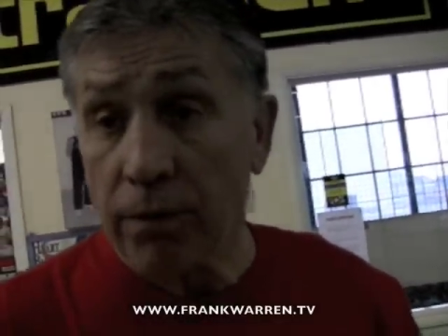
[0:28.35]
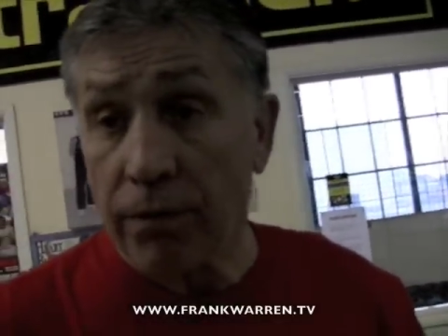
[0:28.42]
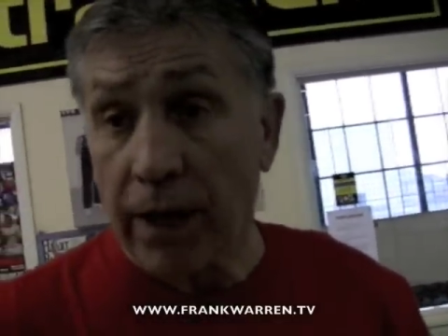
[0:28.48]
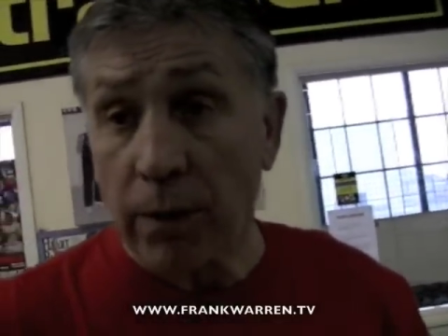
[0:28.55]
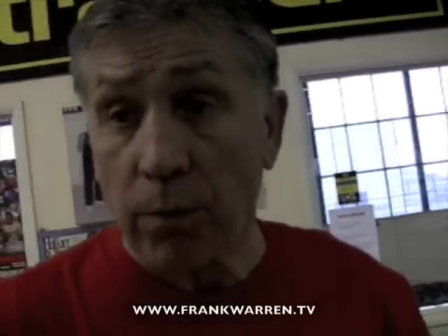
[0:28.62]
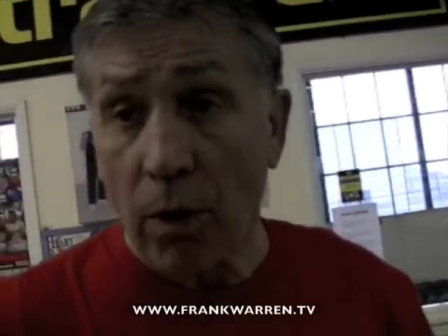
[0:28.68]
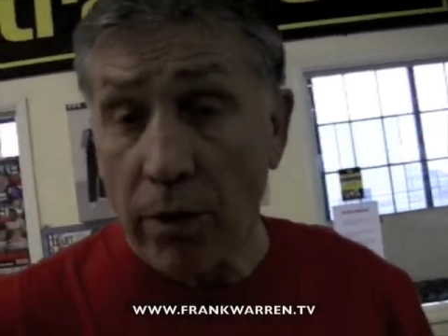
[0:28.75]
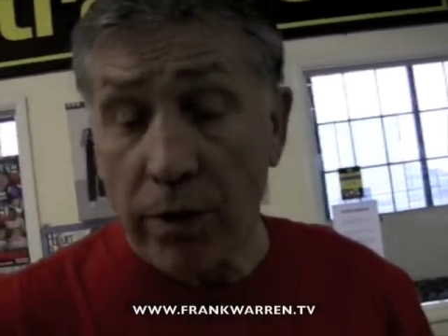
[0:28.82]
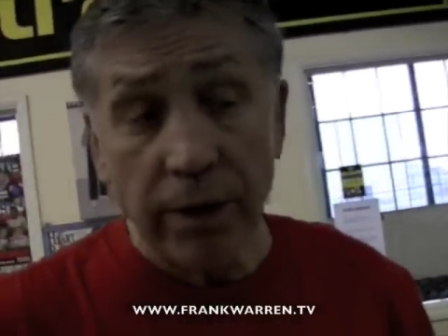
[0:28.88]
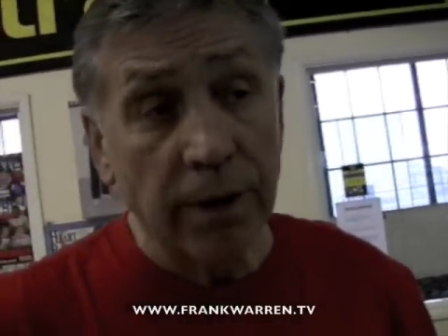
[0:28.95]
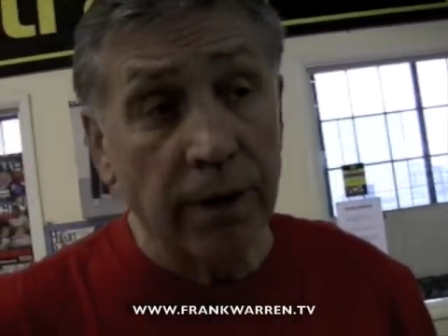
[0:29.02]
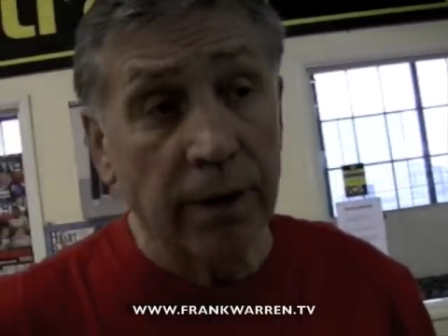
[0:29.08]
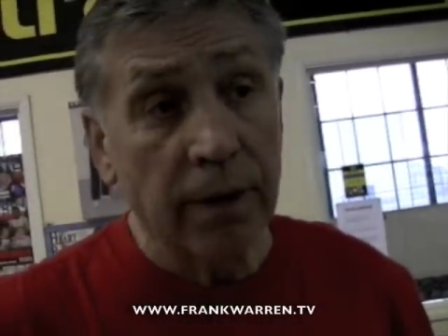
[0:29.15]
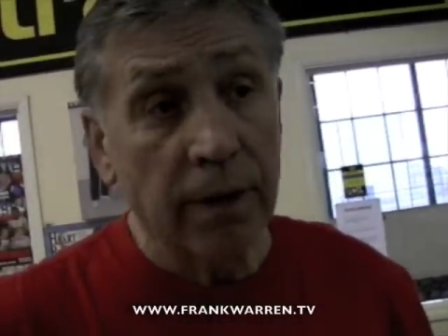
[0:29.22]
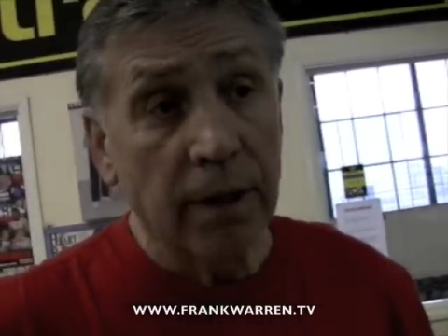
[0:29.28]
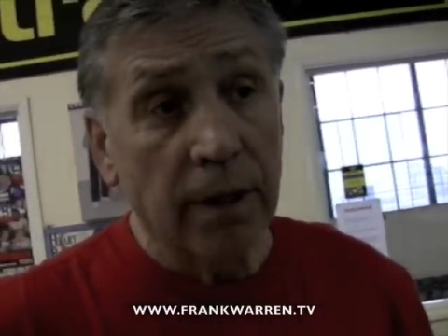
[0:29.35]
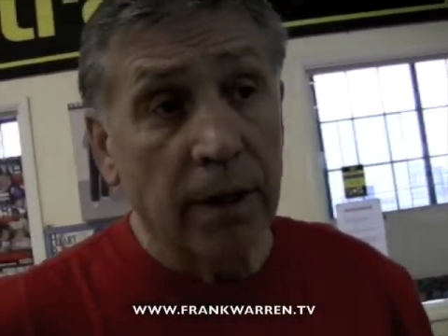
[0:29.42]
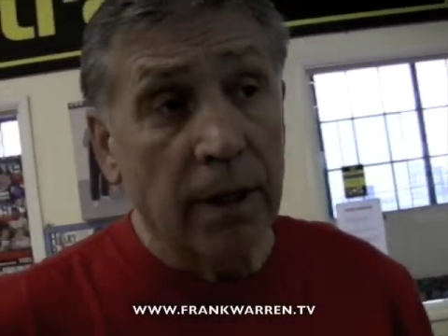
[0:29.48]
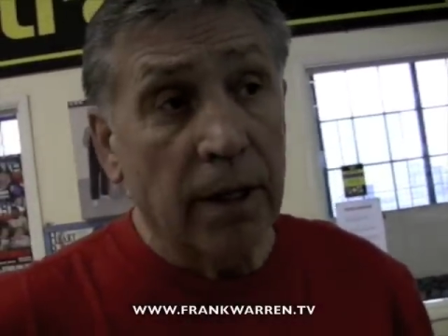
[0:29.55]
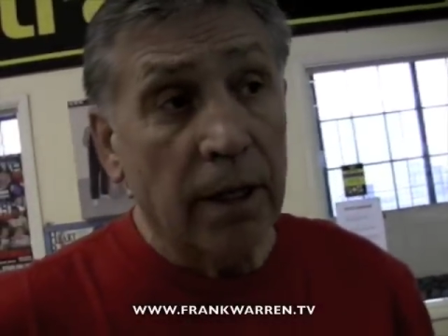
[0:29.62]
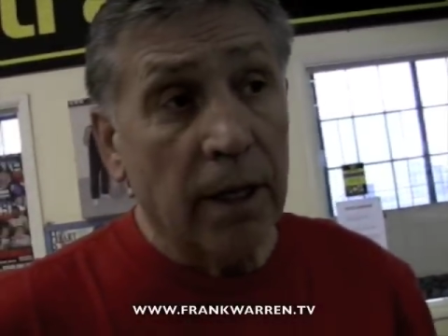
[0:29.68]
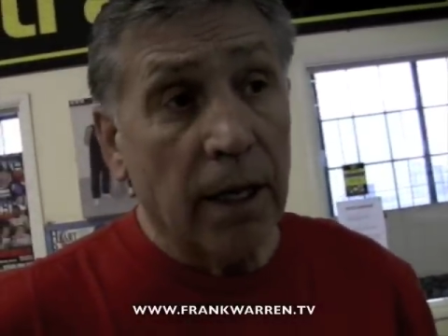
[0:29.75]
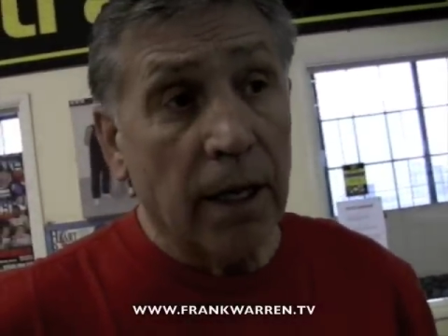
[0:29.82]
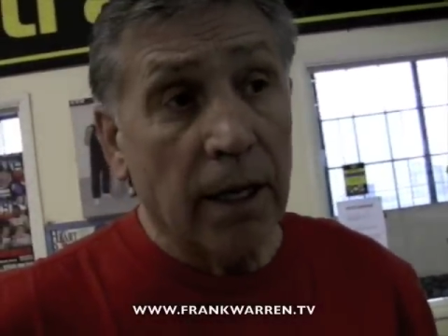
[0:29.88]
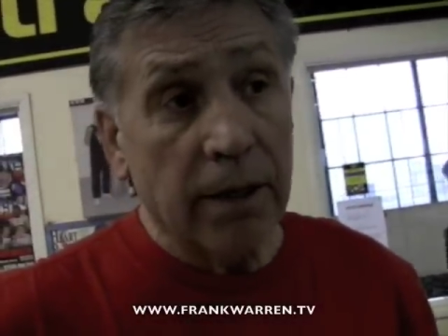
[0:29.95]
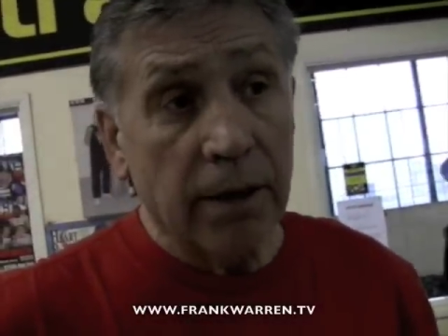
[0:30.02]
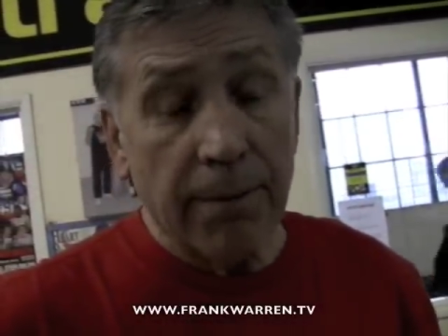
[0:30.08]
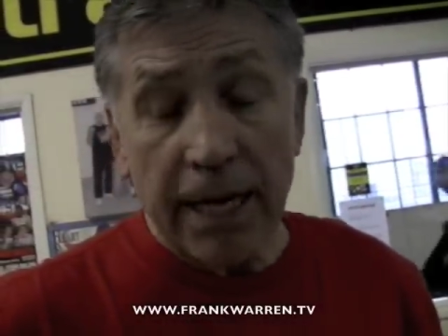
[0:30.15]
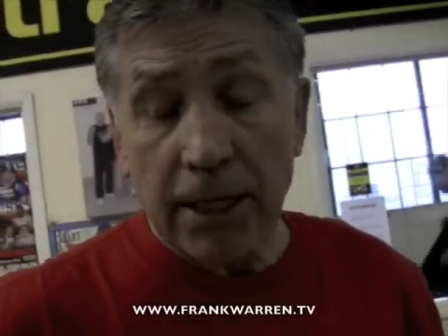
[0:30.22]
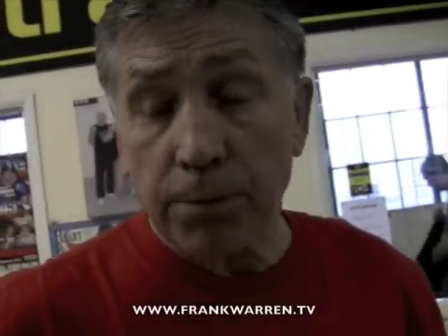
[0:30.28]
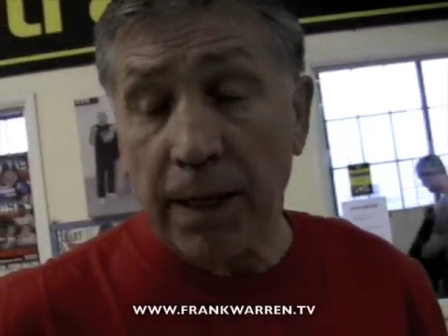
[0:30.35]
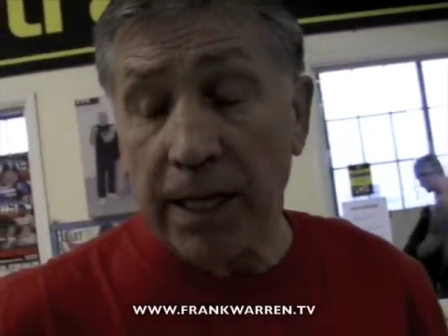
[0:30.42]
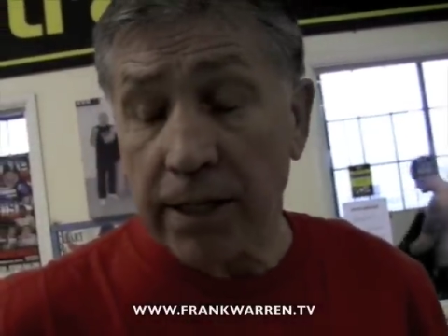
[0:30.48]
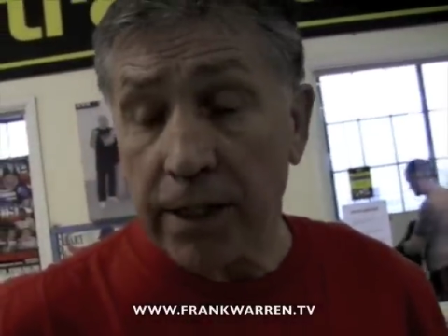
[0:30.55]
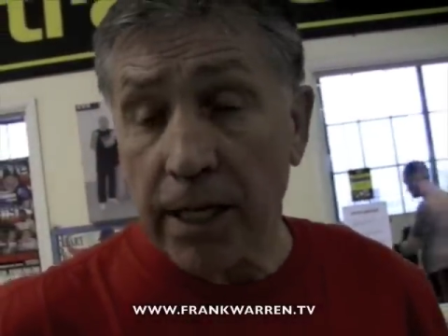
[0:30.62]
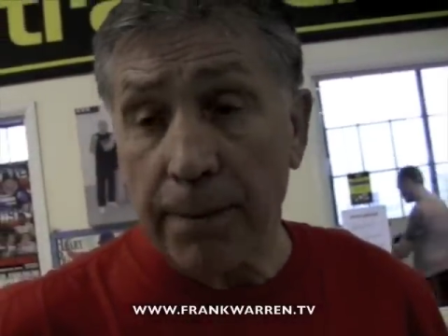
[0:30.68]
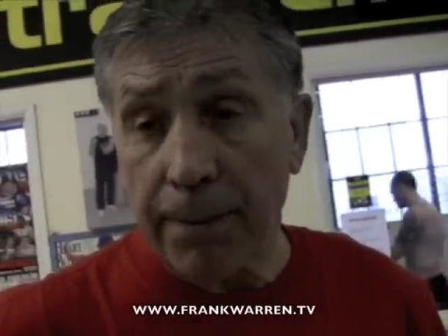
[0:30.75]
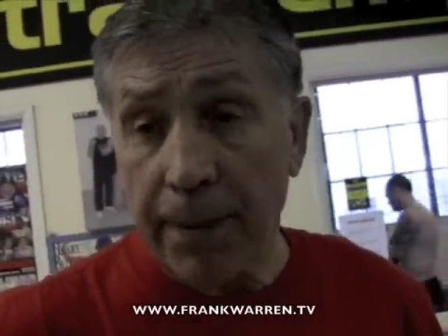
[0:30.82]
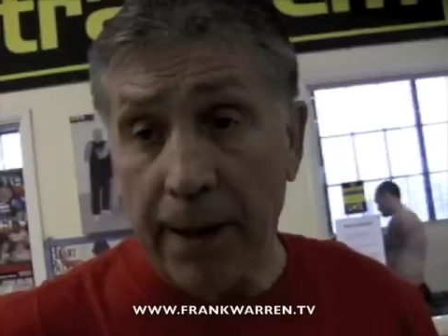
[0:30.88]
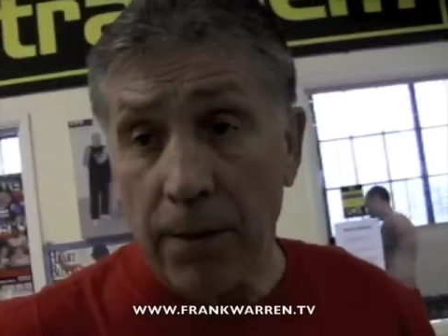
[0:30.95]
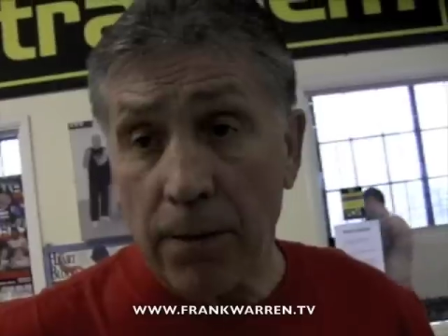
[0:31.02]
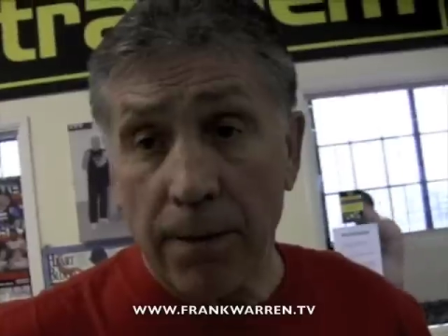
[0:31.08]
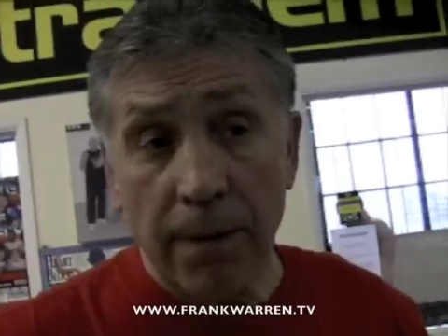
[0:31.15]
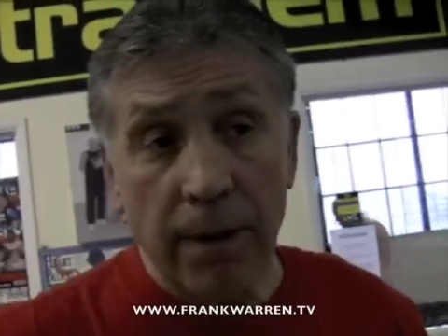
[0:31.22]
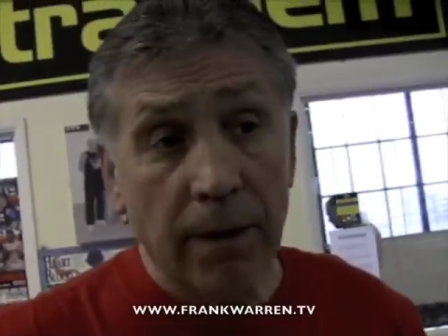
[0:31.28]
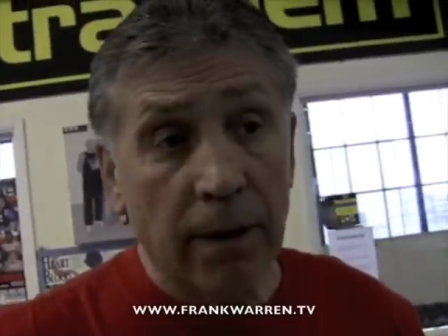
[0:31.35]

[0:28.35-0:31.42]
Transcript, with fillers: Frank Warren, and the matchmaker Dean Powell